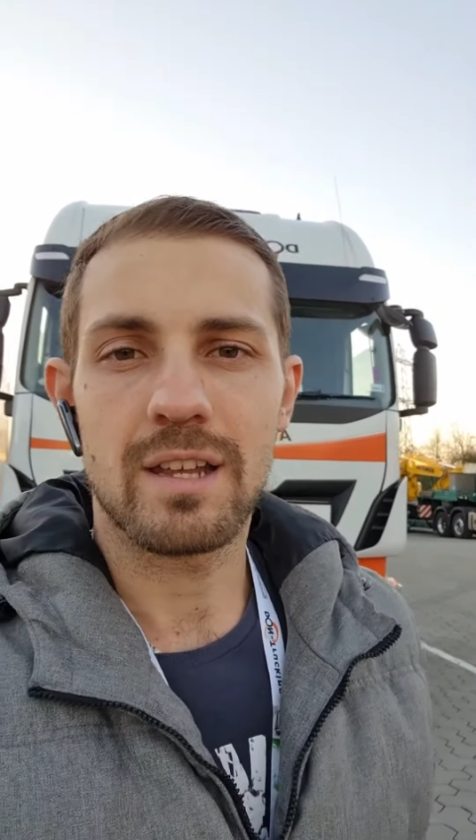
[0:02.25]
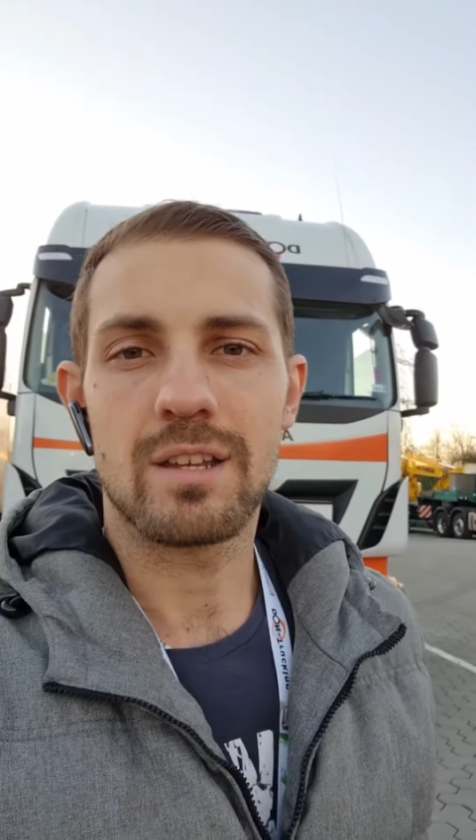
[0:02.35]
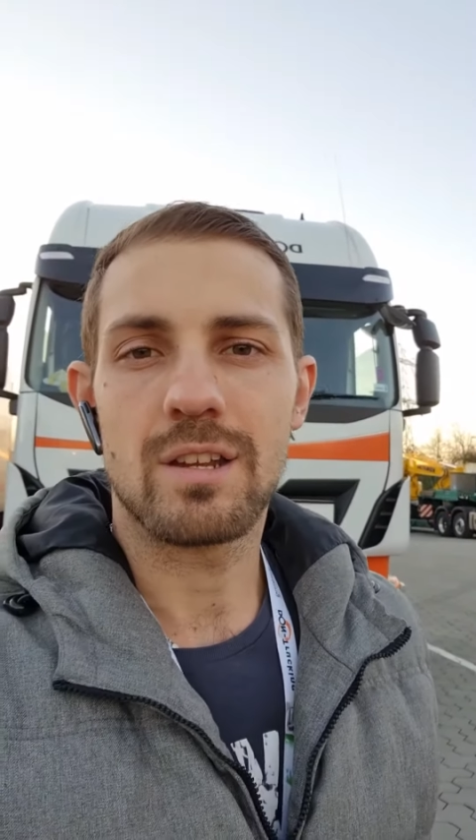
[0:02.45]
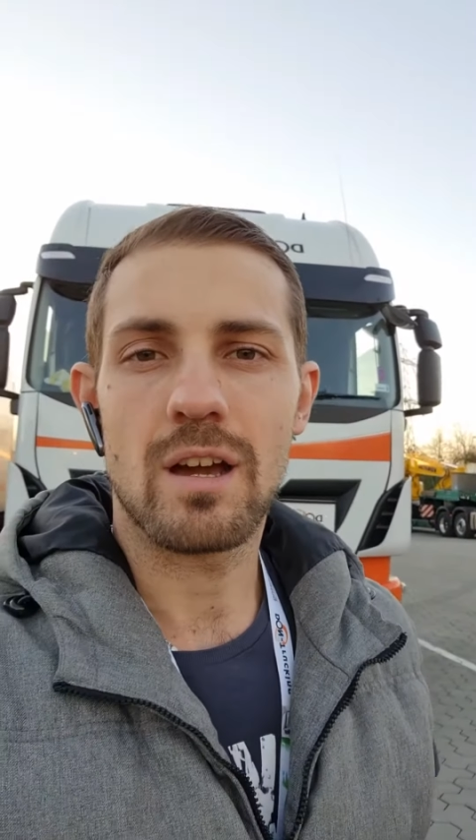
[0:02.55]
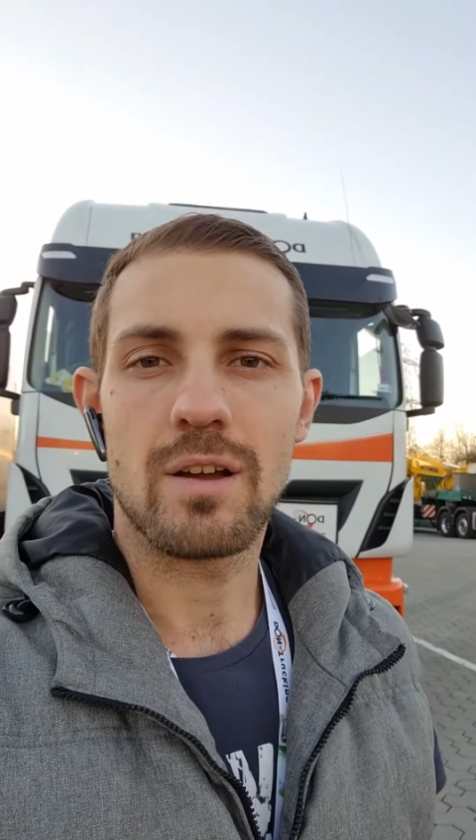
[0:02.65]

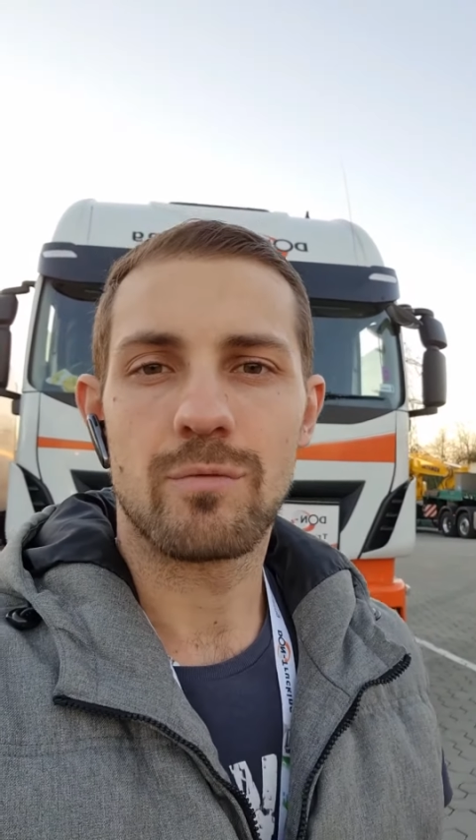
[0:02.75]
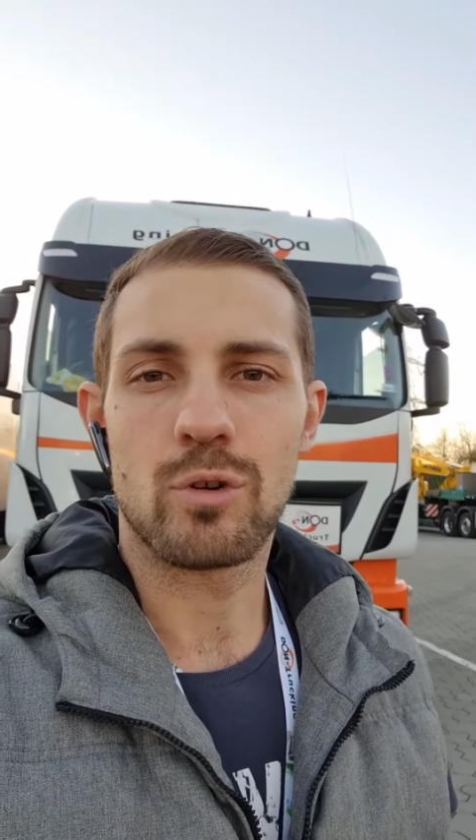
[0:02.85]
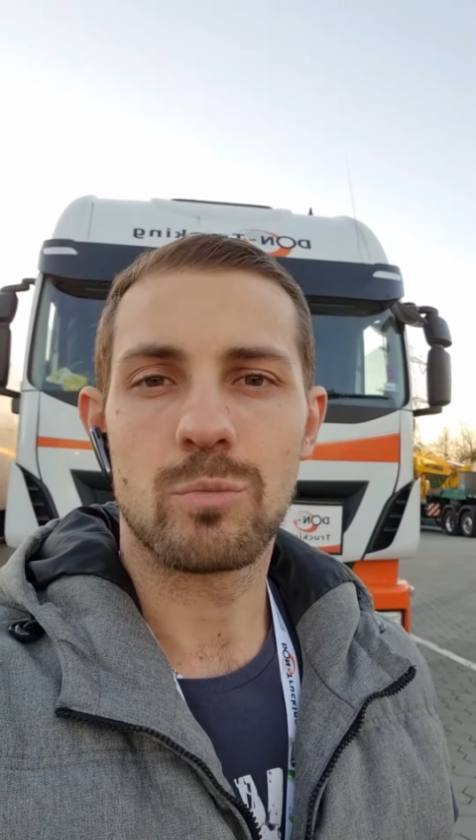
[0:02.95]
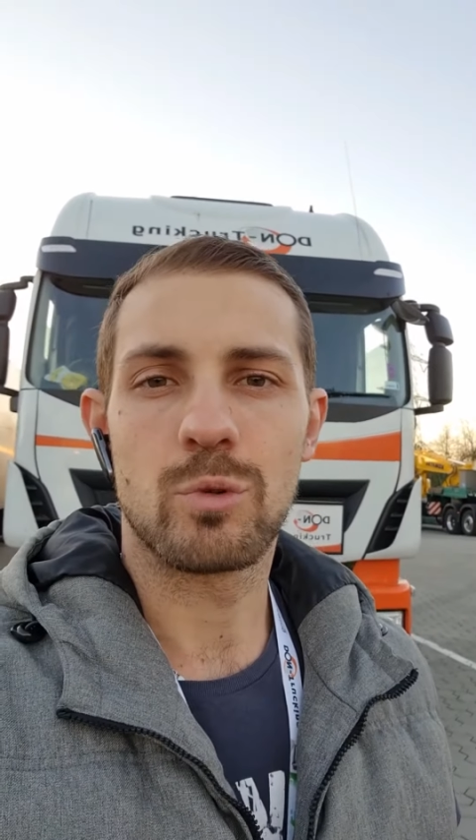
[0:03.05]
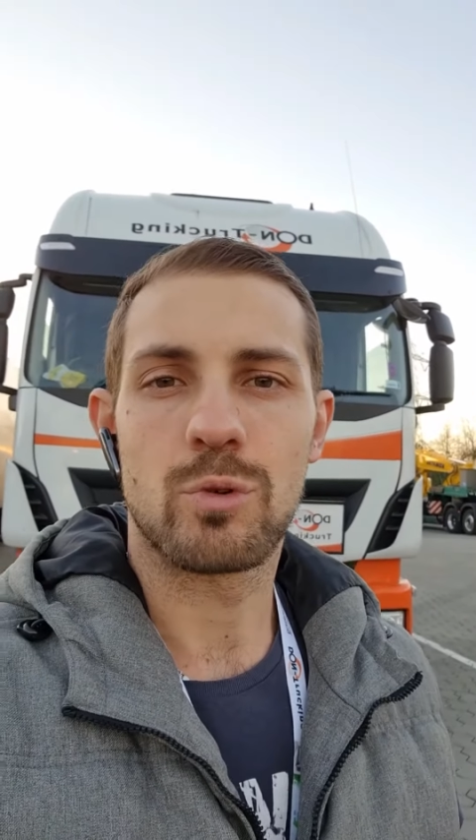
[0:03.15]
and I am
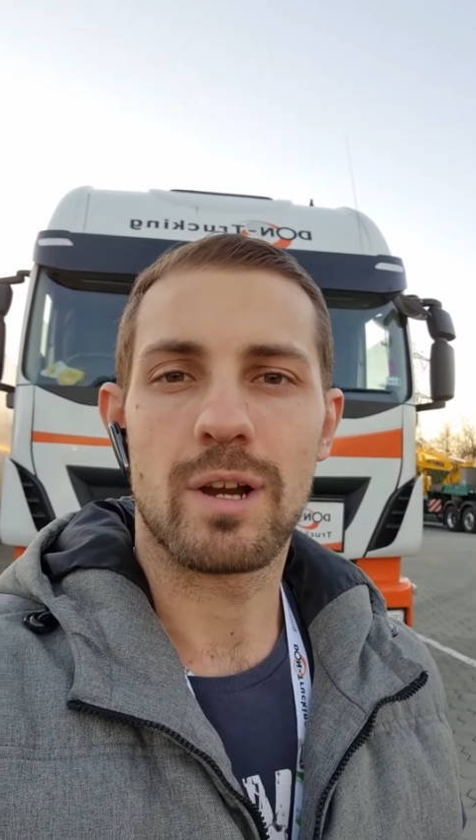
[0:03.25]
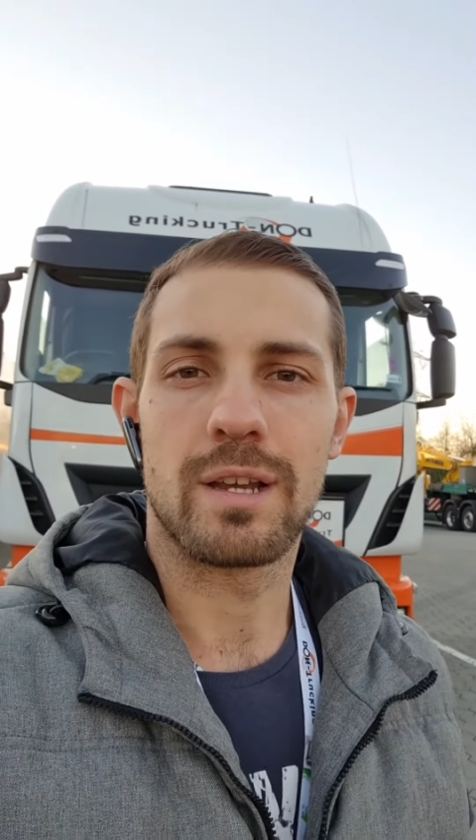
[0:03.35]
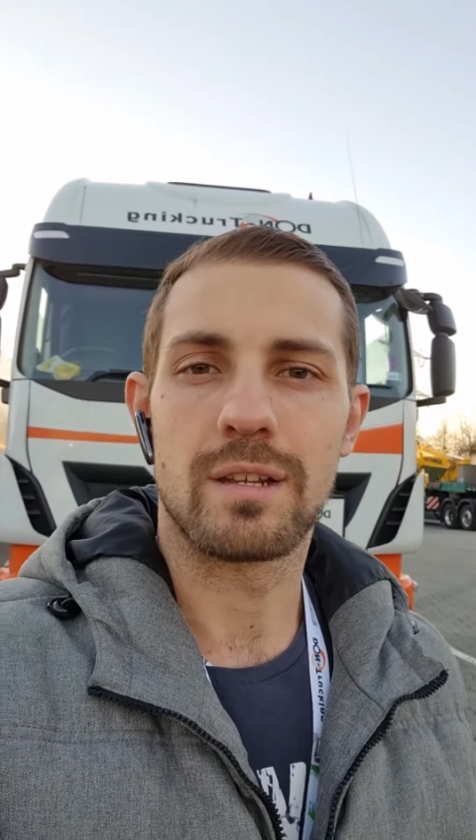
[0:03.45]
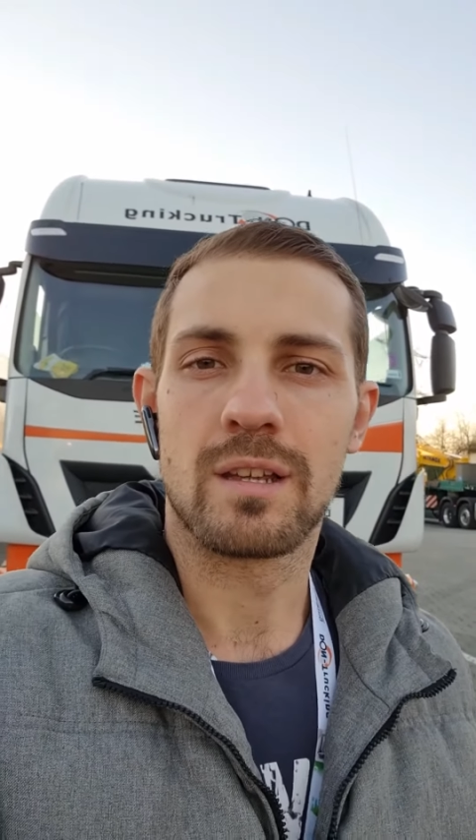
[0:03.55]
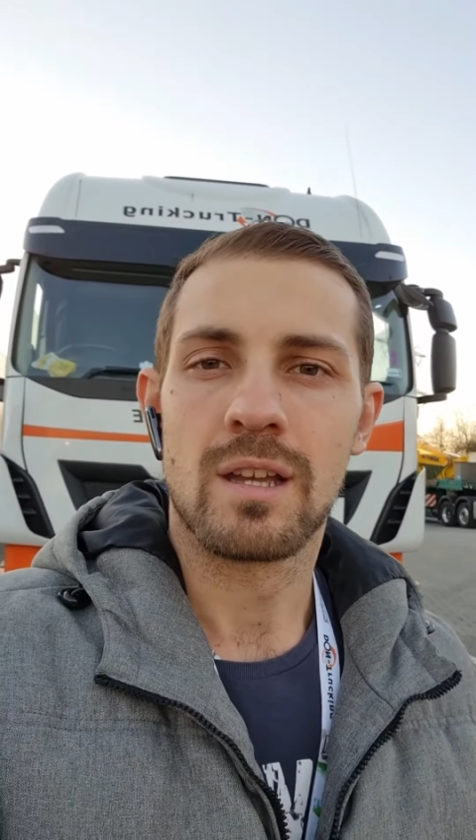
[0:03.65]
from Ukraine.